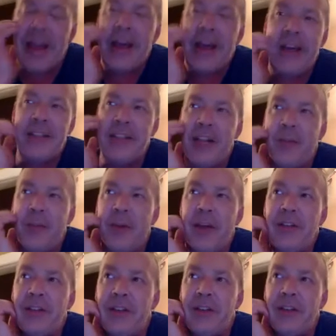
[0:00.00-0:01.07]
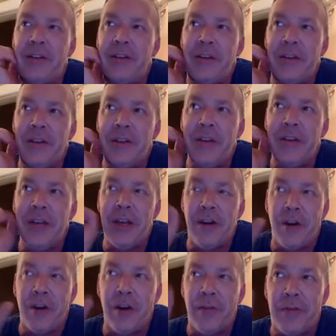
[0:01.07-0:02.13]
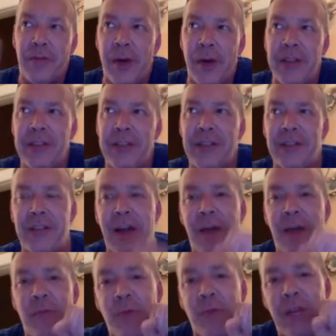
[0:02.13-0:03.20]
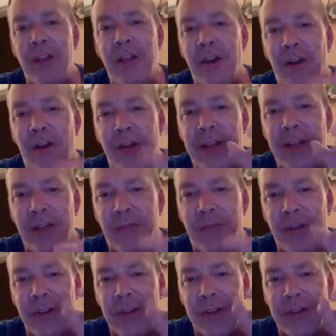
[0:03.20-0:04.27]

kind of celebration in her voice is not really all that different than the